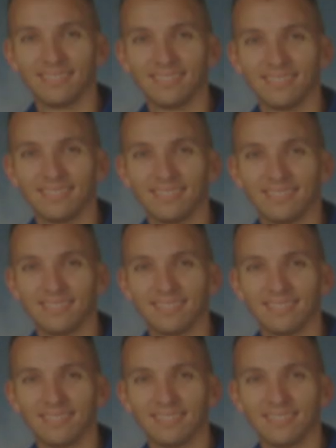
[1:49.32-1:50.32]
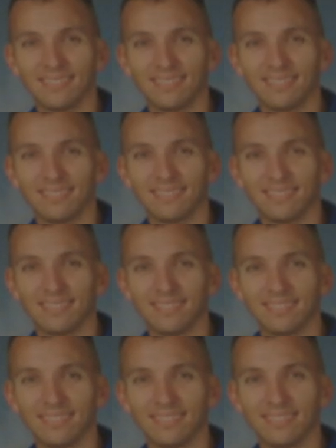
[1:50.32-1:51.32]

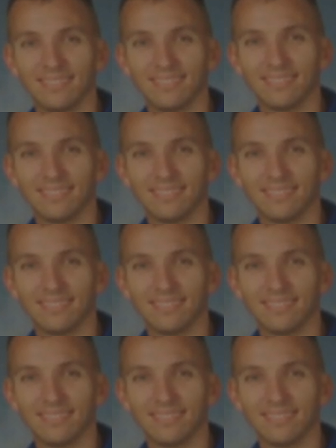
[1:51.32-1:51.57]
[no speech]